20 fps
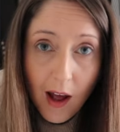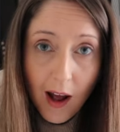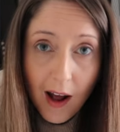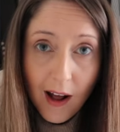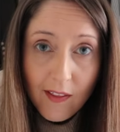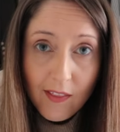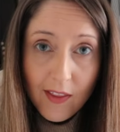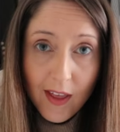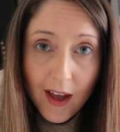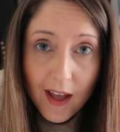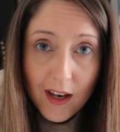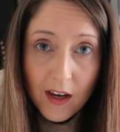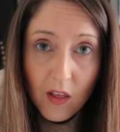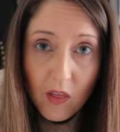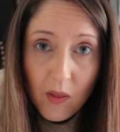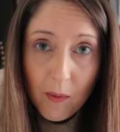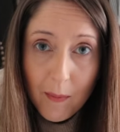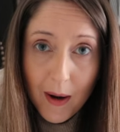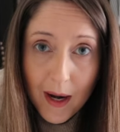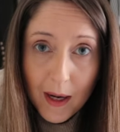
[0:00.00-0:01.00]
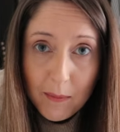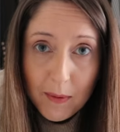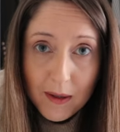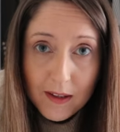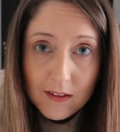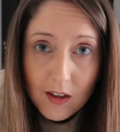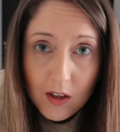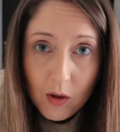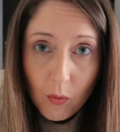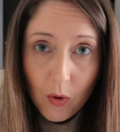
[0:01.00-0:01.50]
And then the
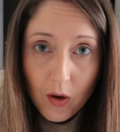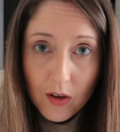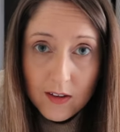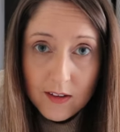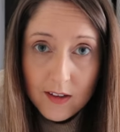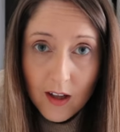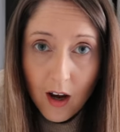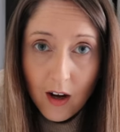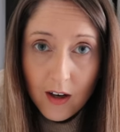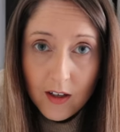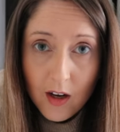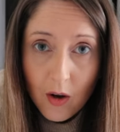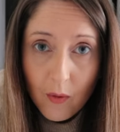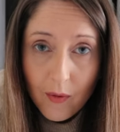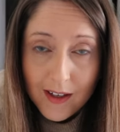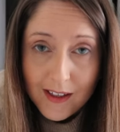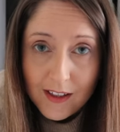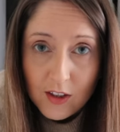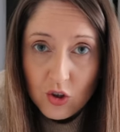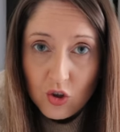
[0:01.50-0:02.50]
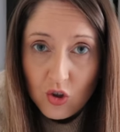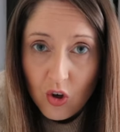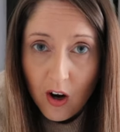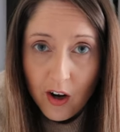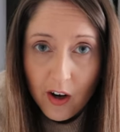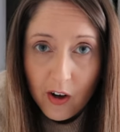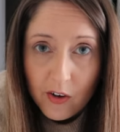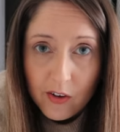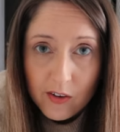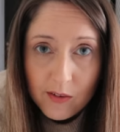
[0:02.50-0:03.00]
maybes are the ones that I know I need to
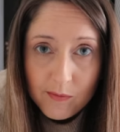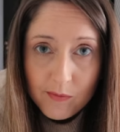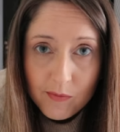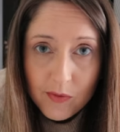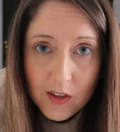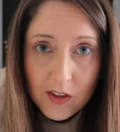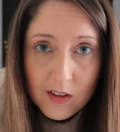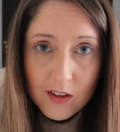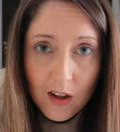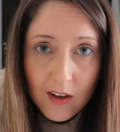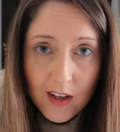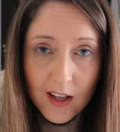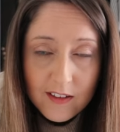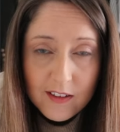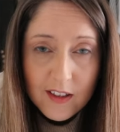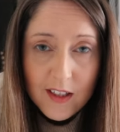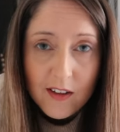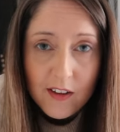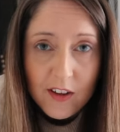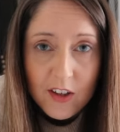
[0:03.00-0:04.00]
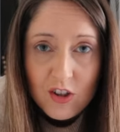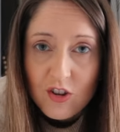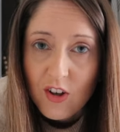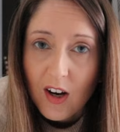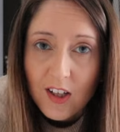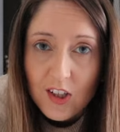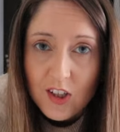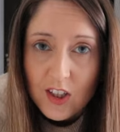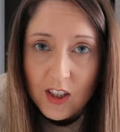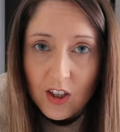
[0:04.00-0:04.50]
try on. So that's another
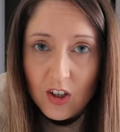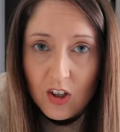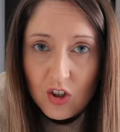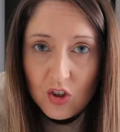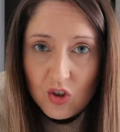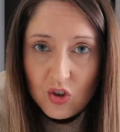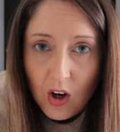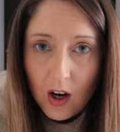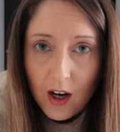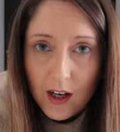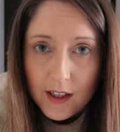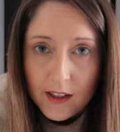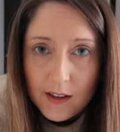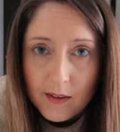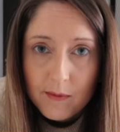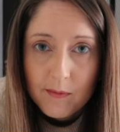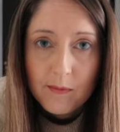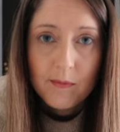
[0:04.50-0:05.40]
strategy you could try.